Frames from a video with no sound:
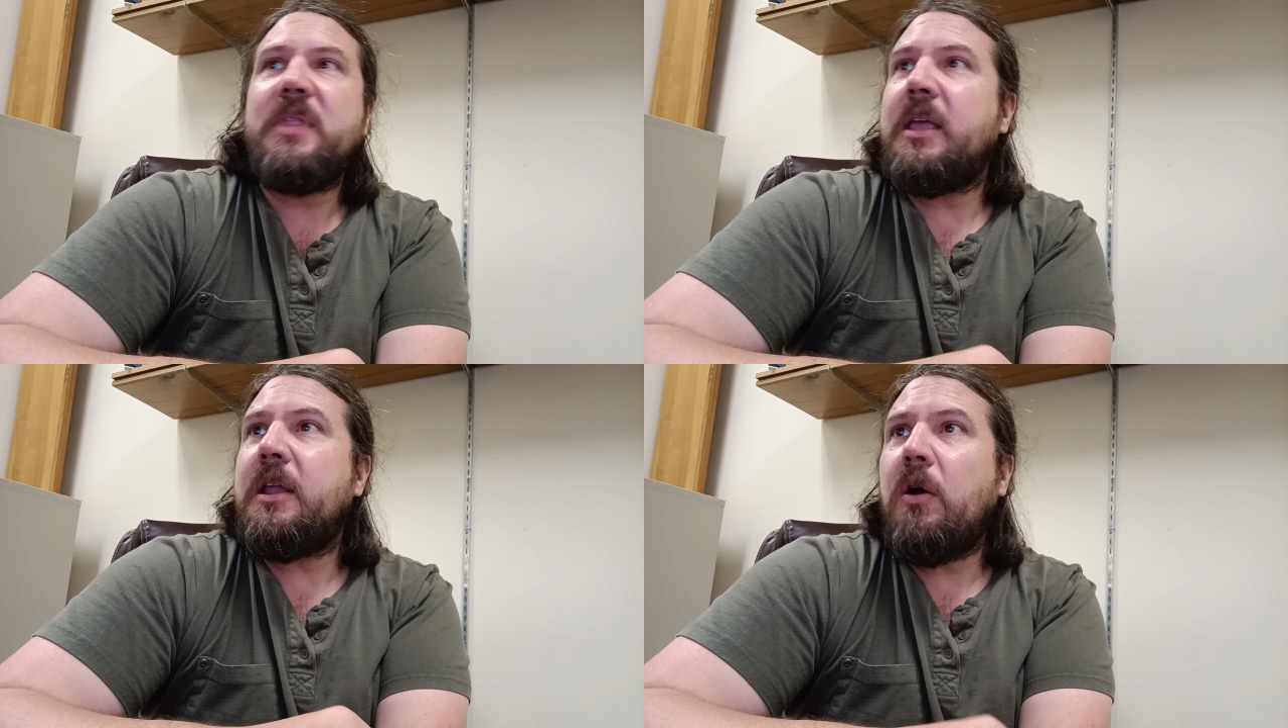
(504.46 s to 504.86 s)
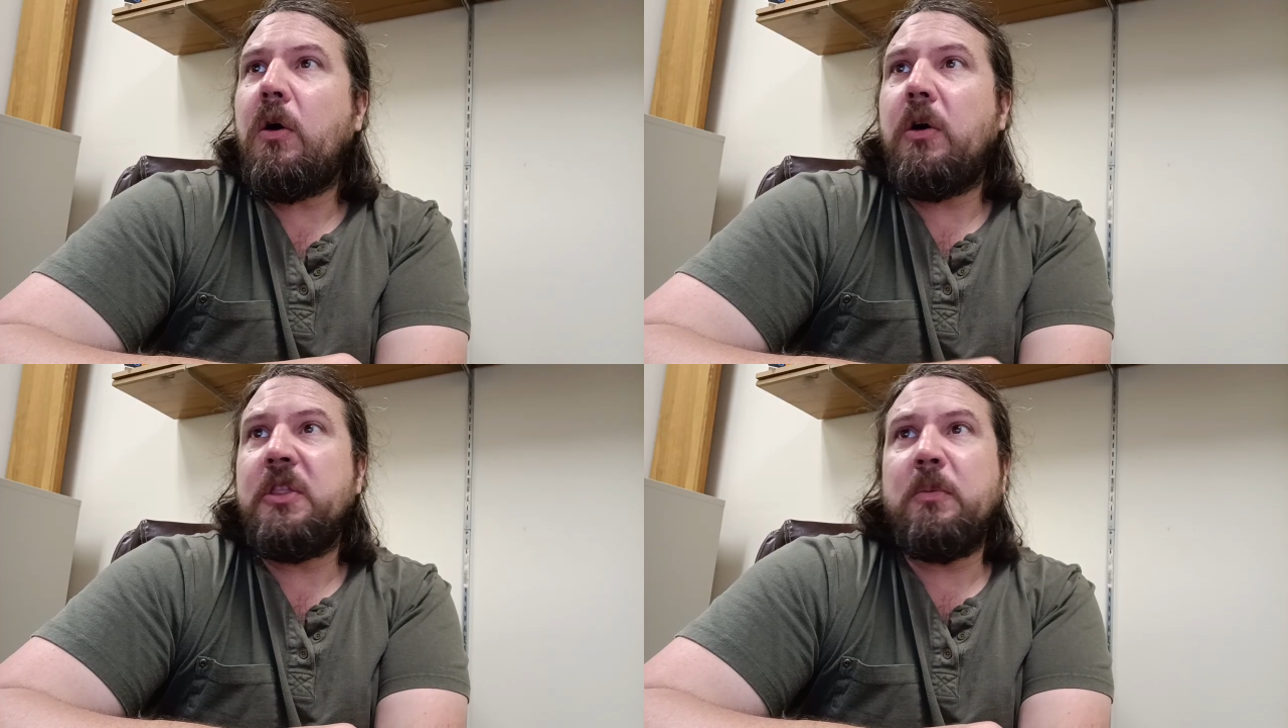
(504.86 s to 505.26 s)
In
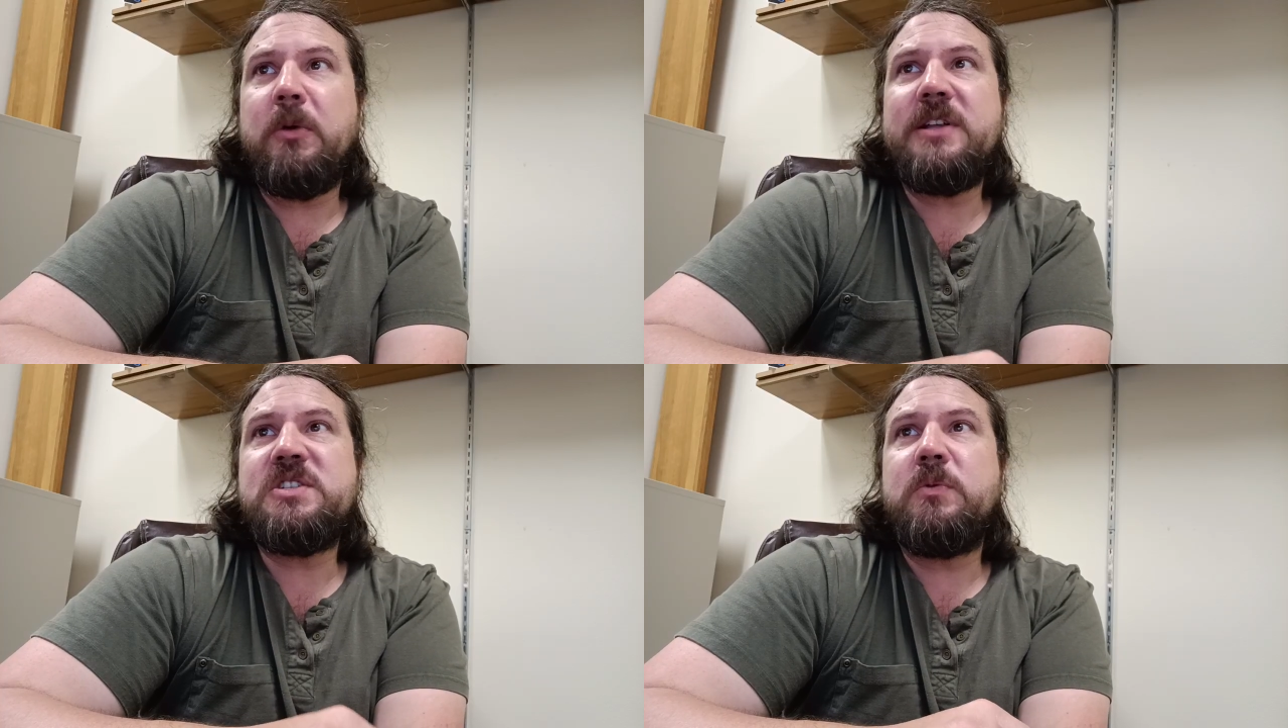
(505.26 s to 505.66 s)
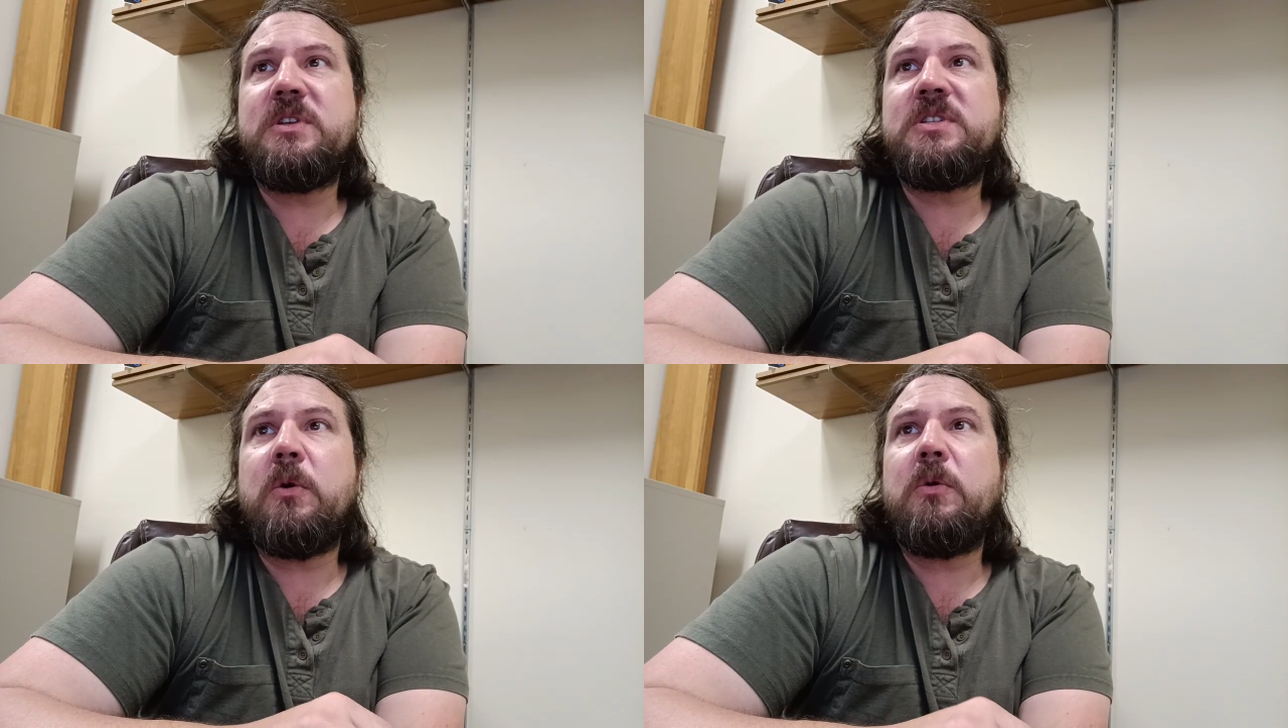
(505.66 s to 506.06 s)
all, the British
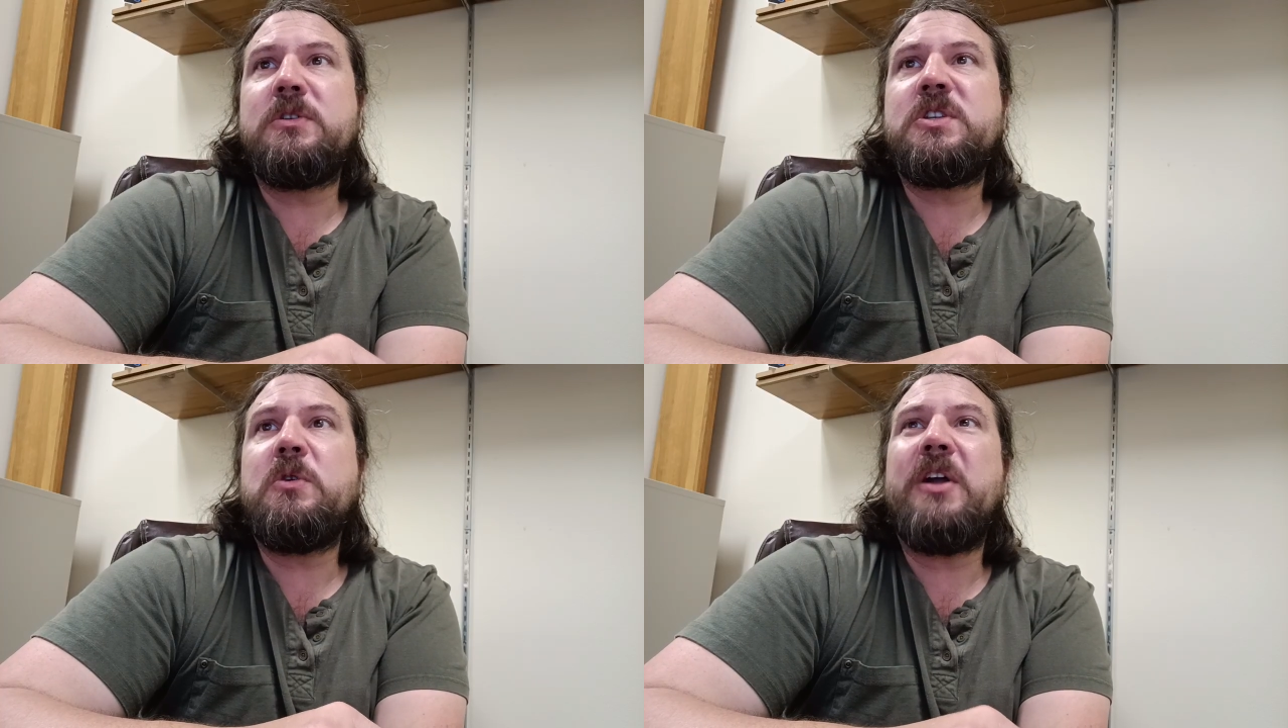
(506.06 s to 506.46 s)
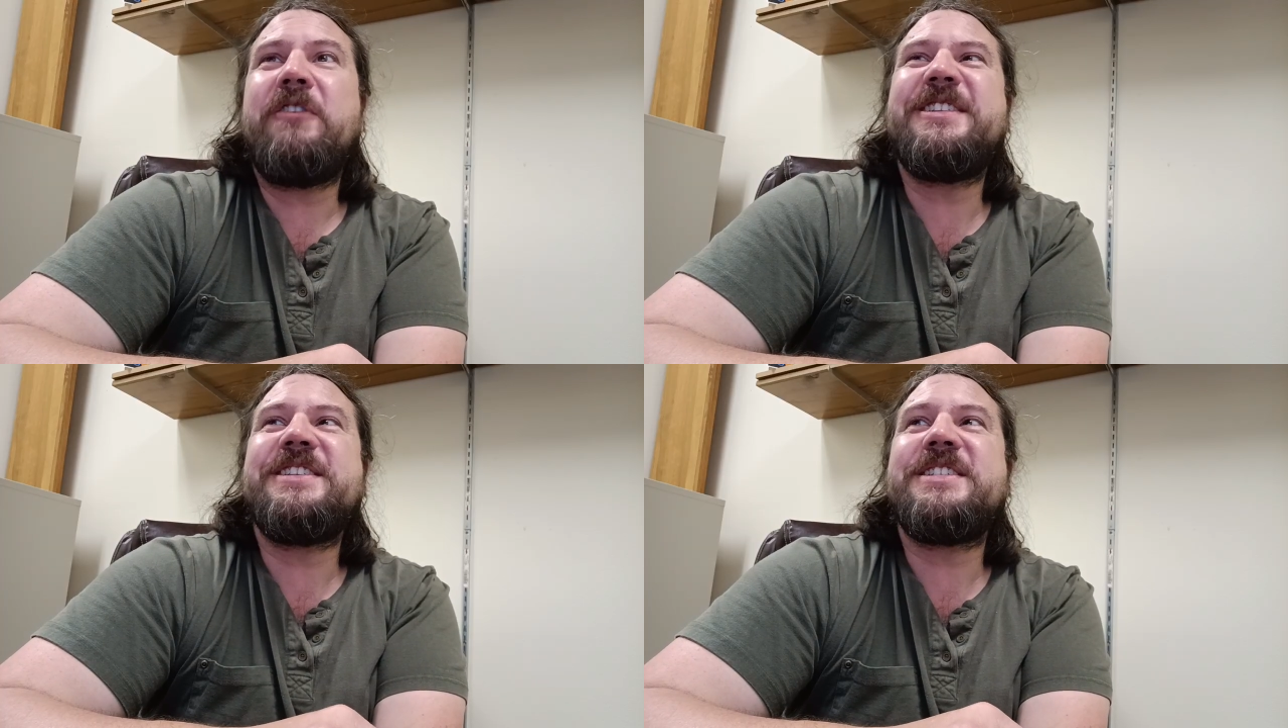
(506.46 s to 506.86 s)
would total
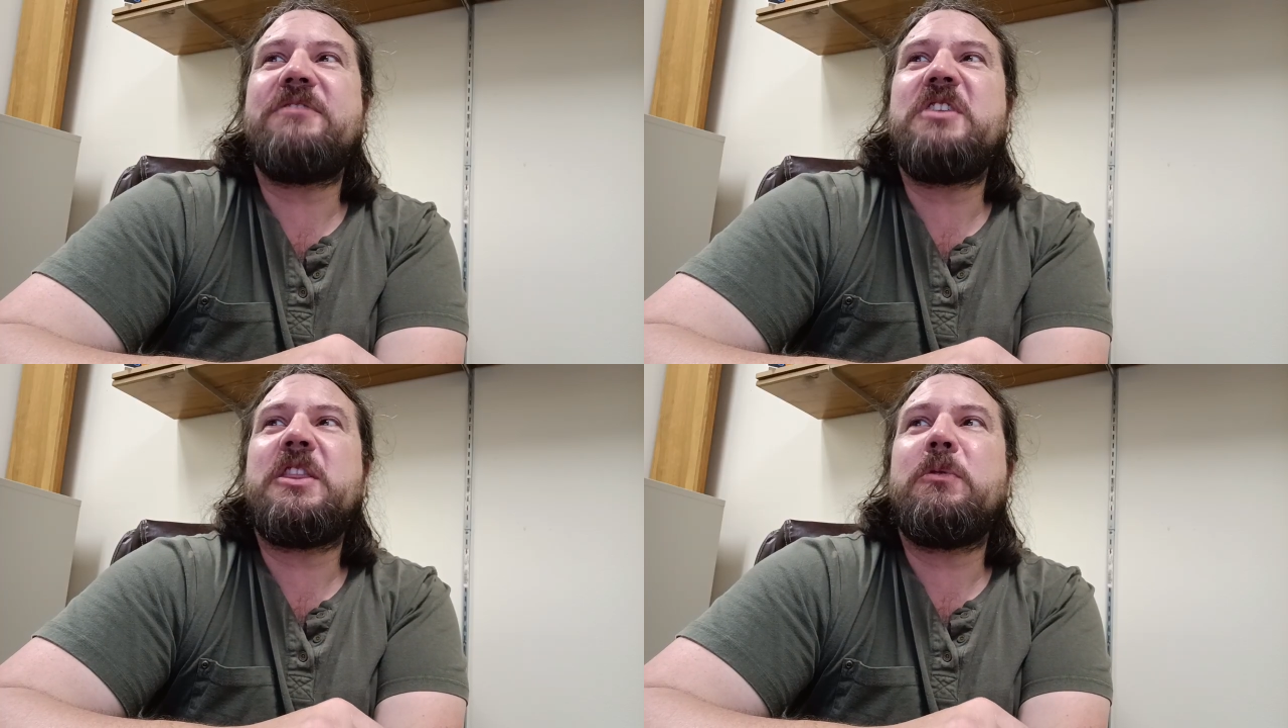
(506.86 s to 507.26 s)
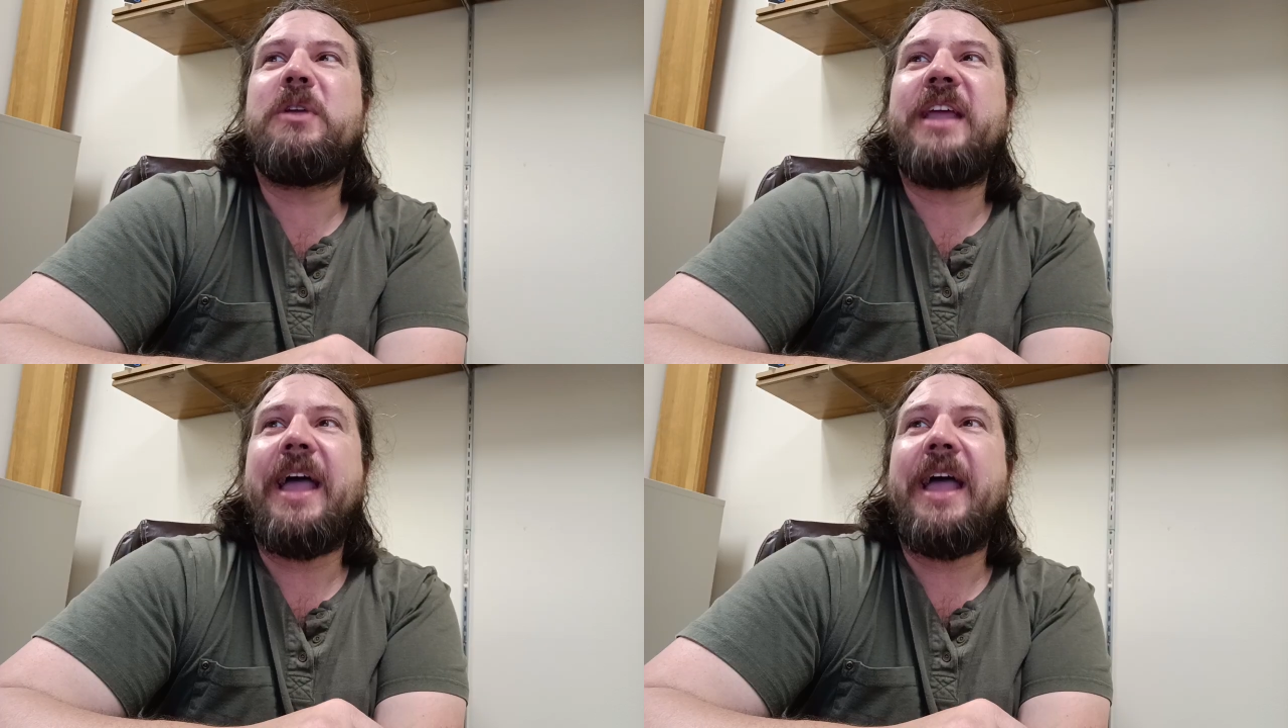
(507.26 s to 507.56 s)
273